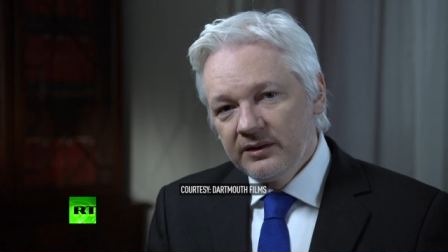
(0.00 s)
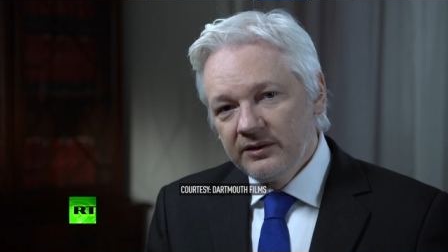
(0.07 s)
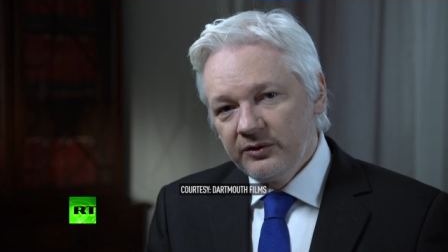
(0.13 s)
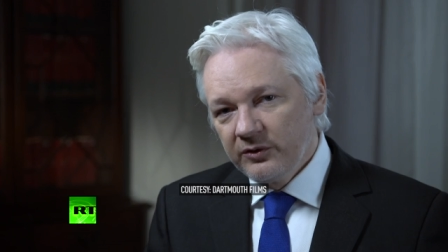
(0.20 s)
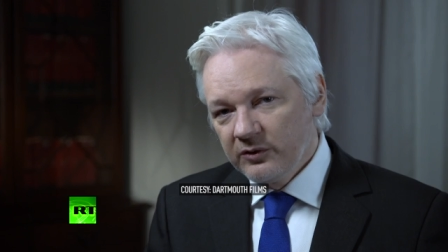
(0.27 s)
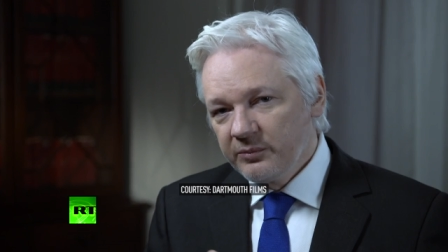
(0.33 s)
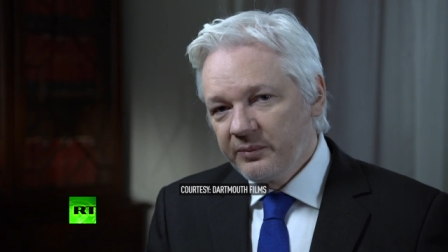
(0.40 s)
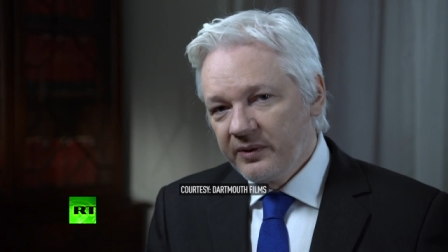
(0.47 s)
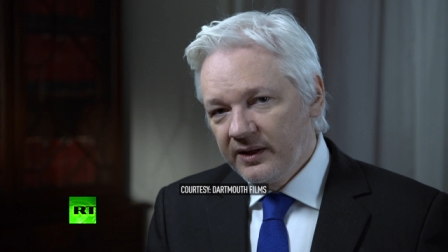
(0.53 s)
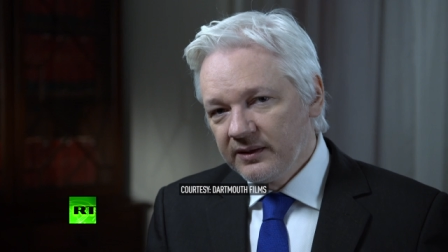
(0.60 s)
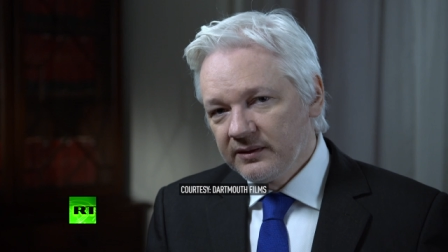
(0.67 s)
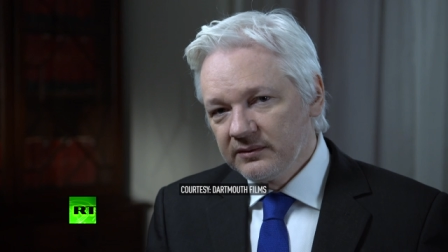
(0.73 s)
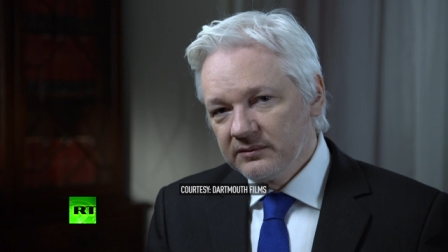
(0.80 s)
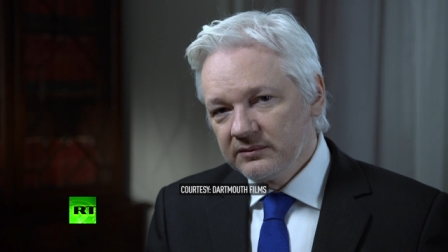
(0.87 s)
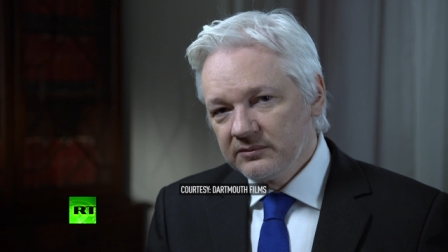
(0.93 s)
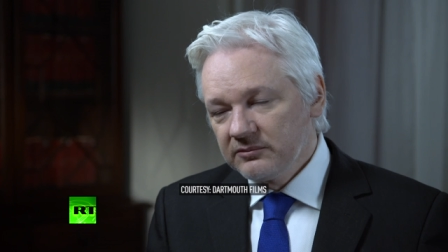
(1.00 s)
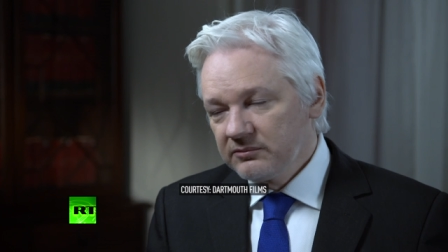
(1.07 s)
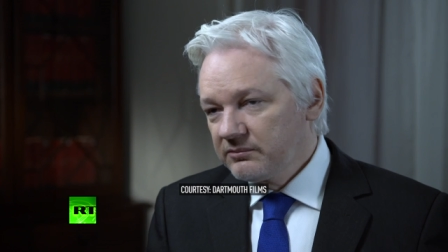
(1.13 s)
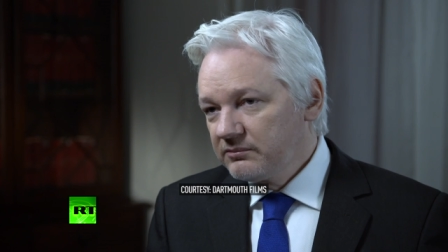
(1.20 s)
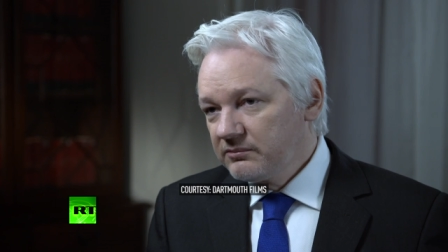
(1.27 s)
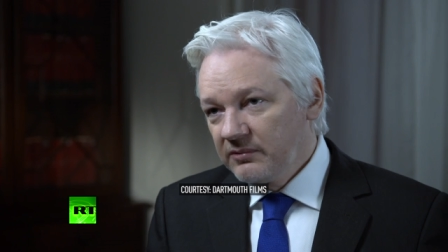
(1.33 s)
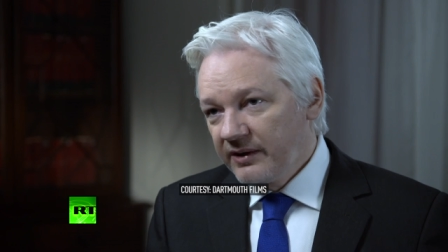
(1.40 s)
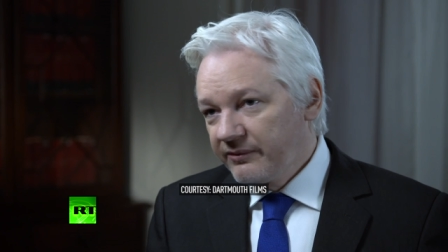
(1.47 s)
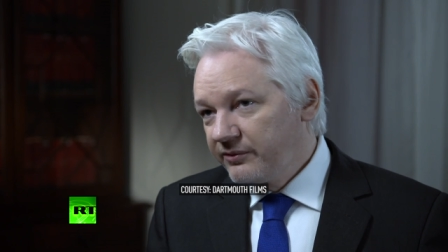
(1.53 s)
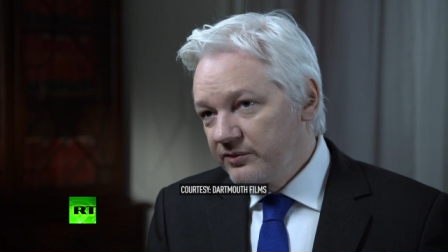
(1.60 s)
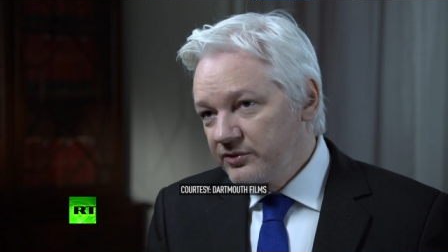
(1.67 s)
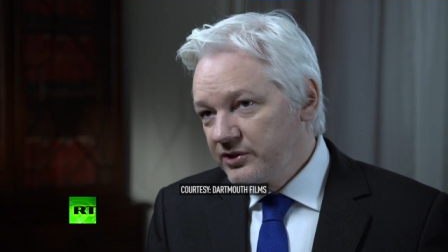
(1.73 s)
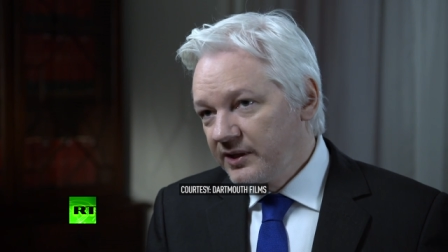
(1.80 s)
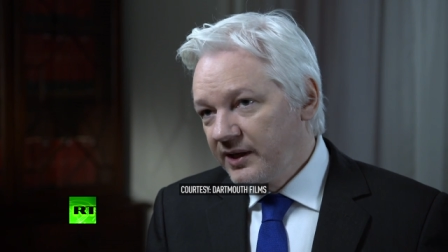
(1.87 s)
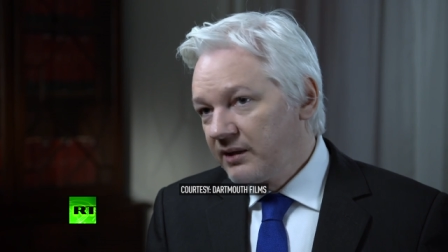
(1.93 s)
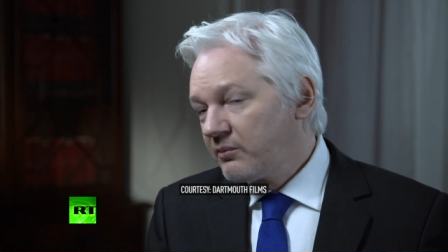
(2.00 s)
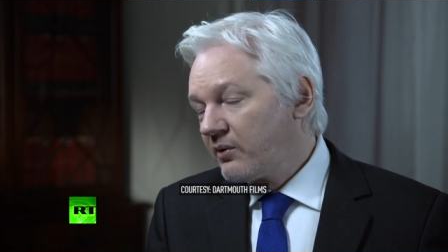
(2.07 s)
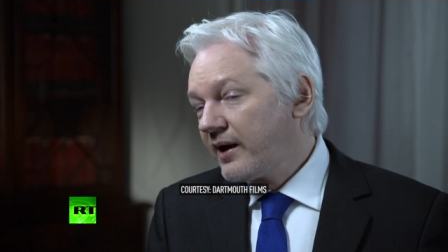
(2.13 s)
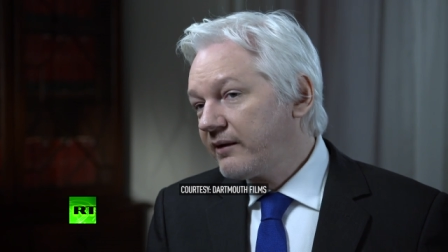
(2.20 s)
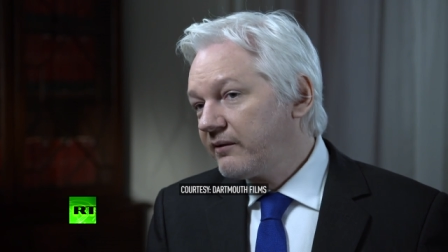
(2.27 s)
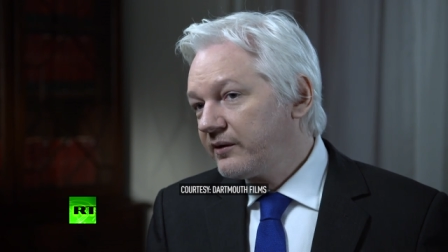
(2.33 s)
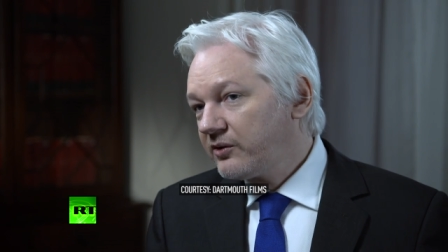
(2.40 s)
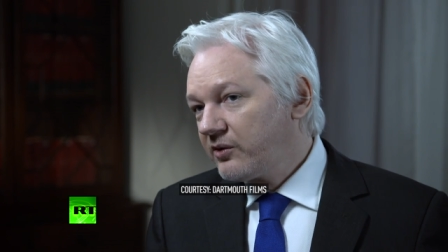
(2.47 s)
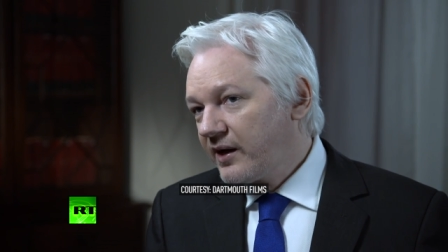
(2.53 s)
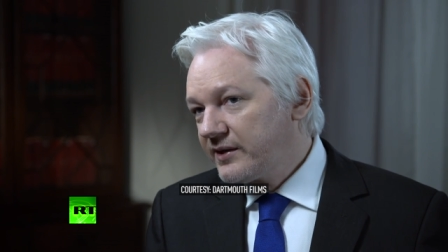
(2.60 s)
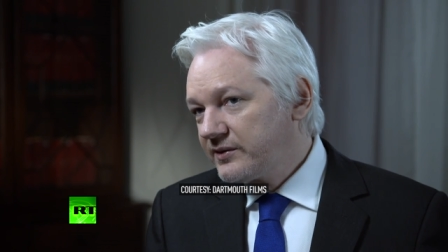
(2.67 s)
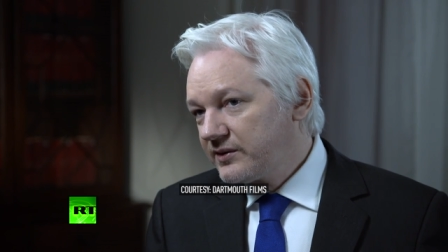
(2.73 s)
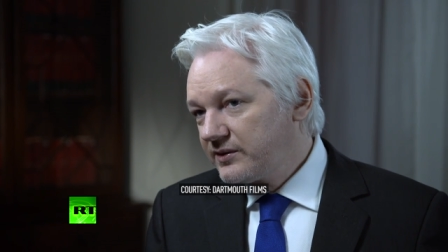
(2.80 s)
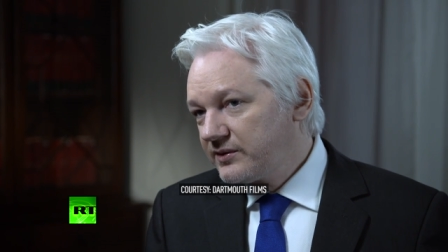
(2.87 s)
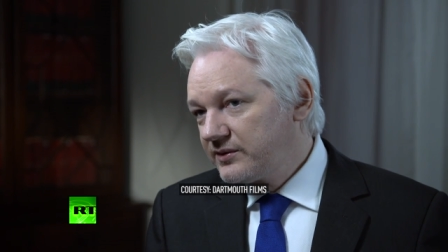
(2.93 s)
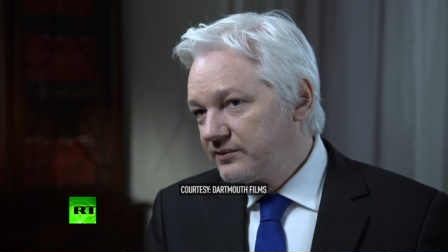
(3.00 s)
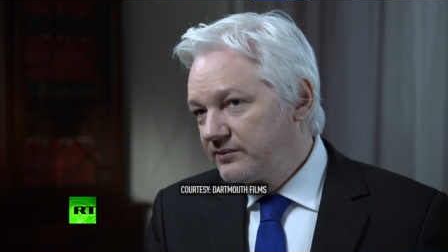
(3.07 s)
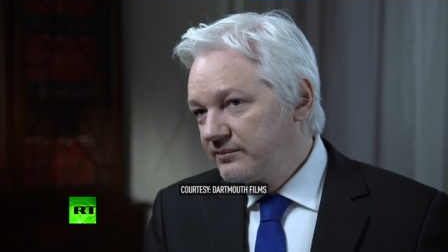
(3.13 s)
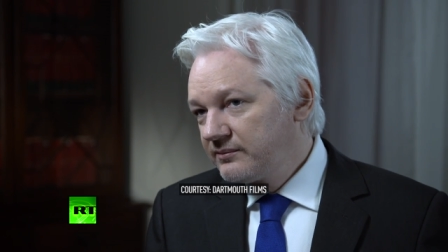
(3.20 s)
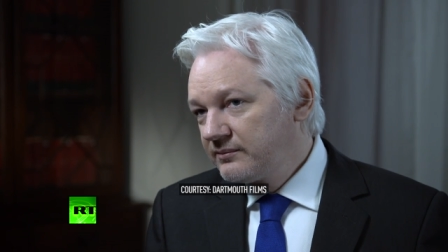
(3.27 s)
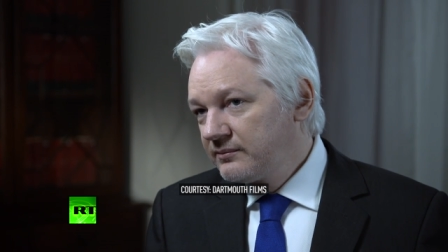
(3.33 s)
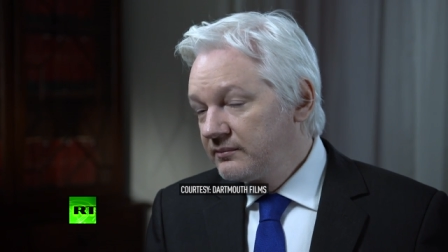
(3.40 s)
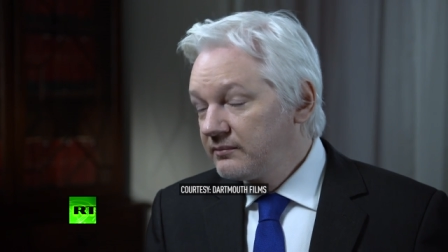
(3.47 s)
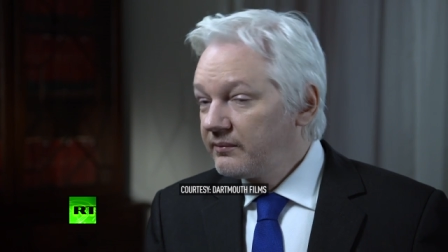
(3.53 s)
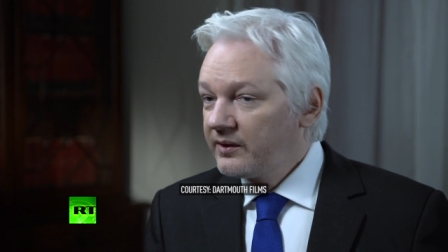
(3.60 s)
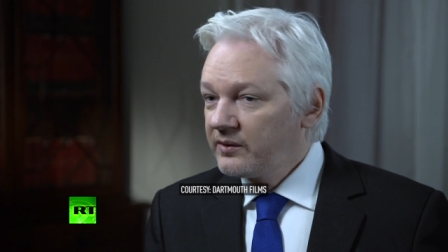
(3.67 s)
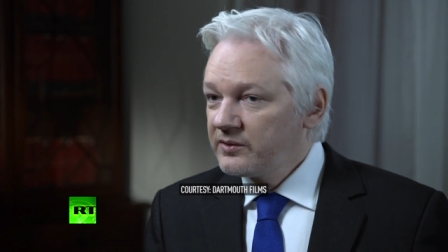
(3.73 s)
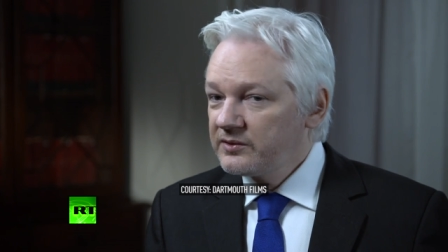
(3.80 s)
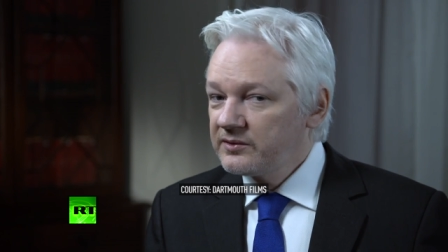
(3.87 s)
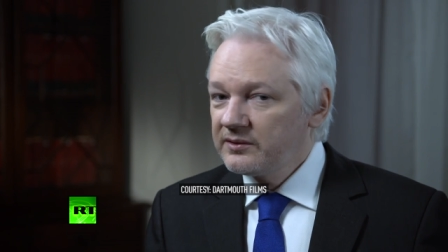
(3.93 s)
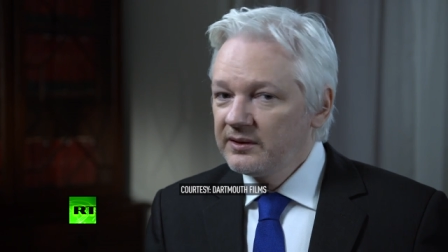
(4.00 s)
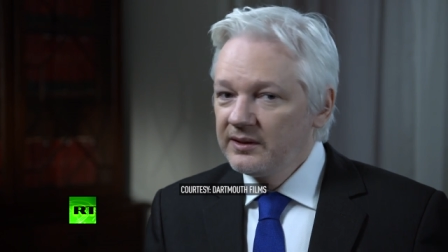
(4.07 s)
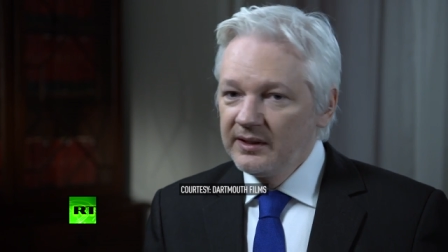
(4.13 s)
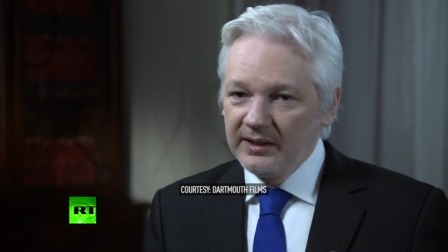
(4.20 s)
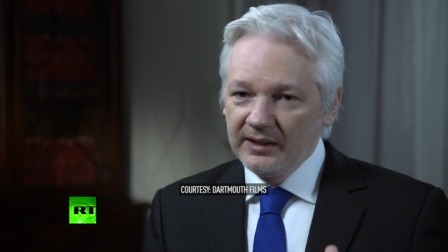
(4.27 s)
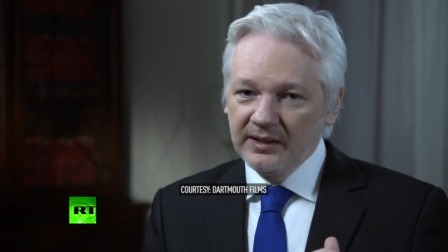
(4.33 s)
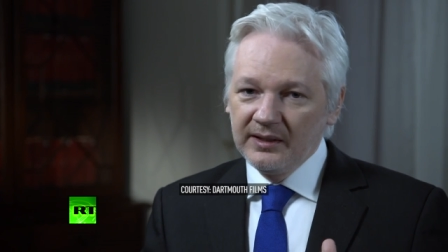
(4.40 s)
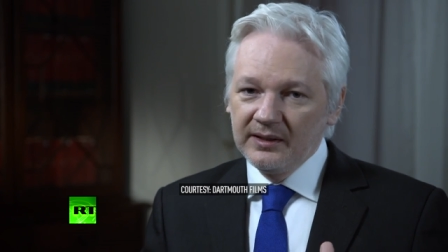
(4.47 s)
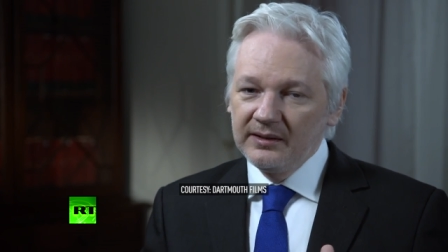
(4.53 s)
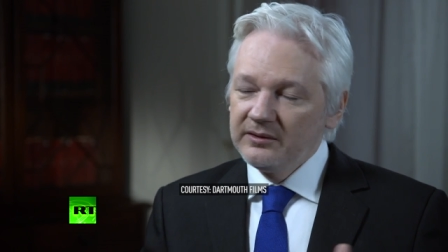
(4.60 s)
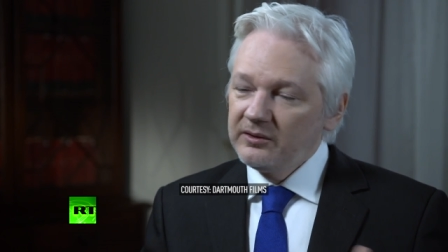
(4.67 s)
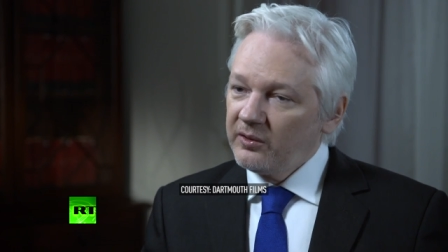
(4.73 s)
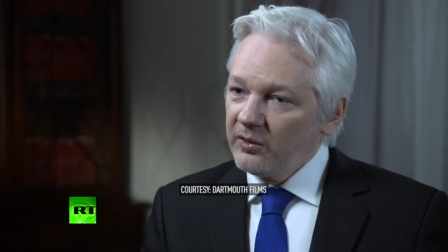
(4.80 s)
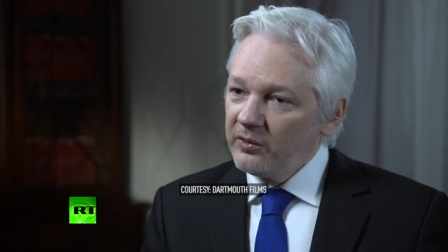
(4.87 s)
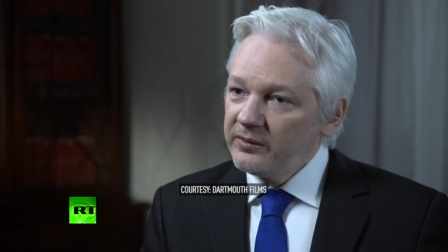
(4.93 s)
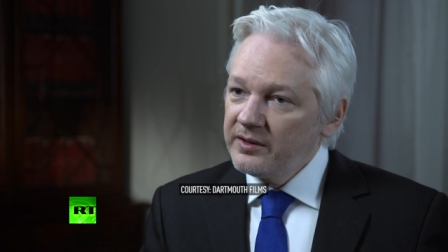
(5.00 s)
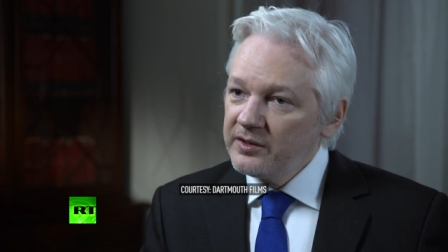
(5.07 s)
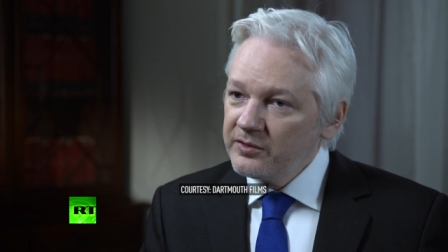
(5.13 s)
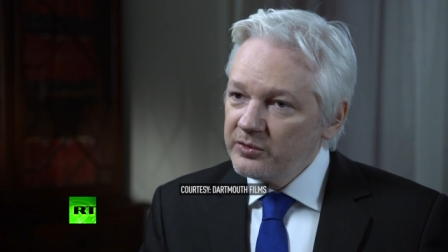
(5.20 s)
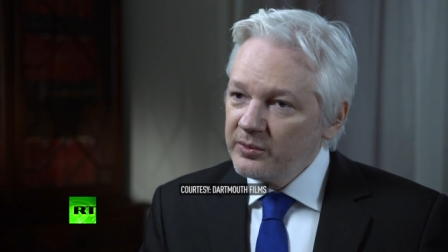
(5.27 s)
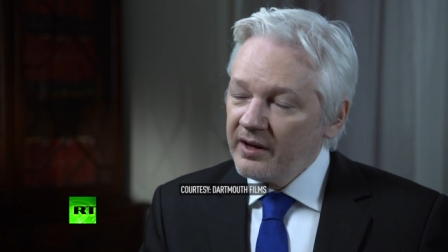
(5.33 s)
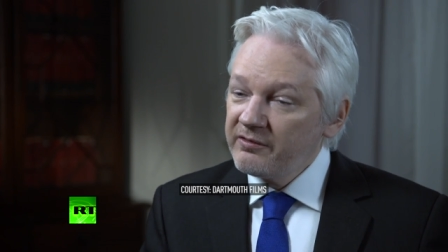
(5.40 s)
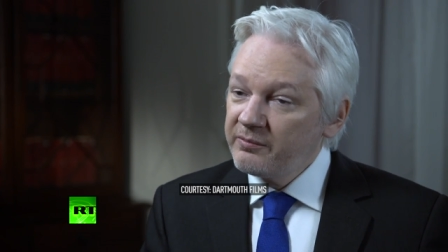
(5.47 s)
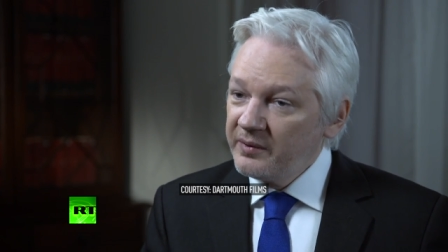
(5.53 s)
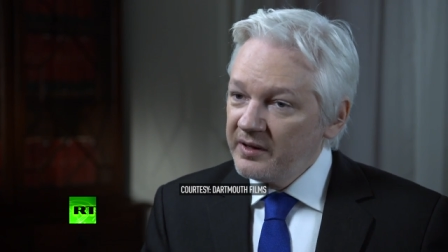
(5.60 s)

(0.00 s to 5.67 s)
European refugee and migrant crisis, because not only did you have